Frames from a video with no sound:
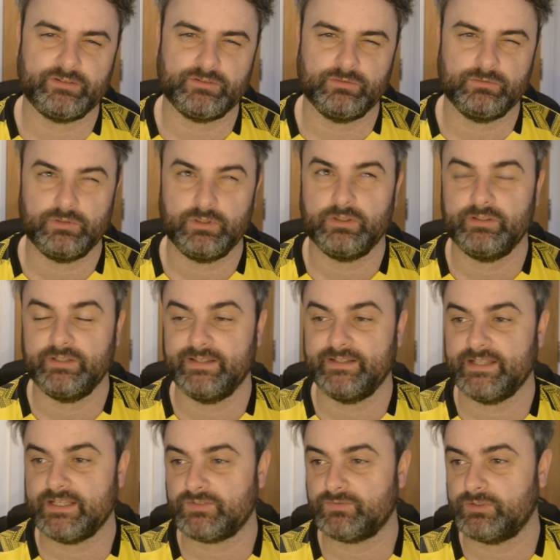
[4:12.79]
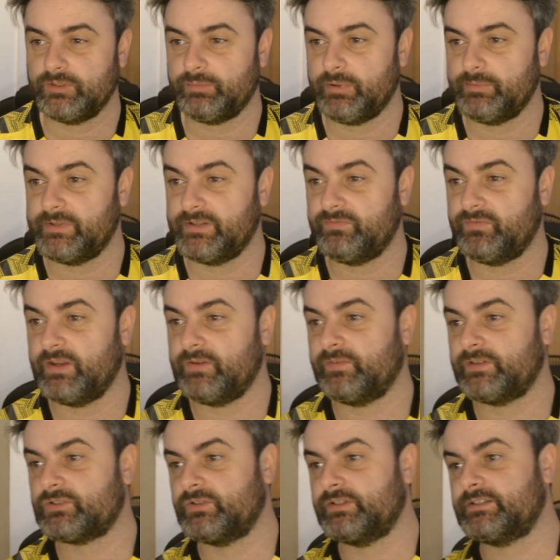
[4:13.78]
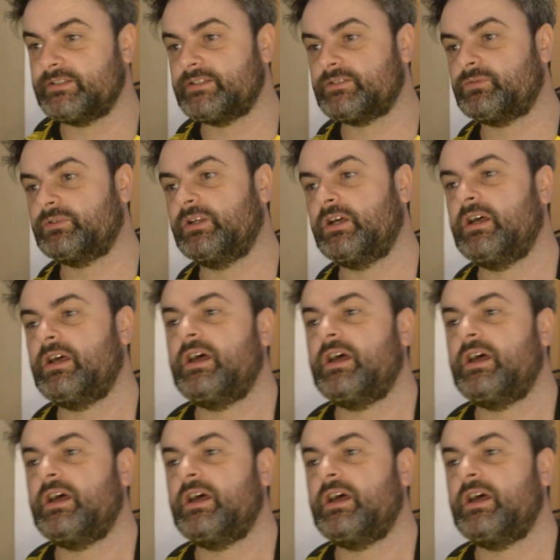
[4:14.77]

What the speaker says: So yeah, Nashville are probably the favourites going into this one.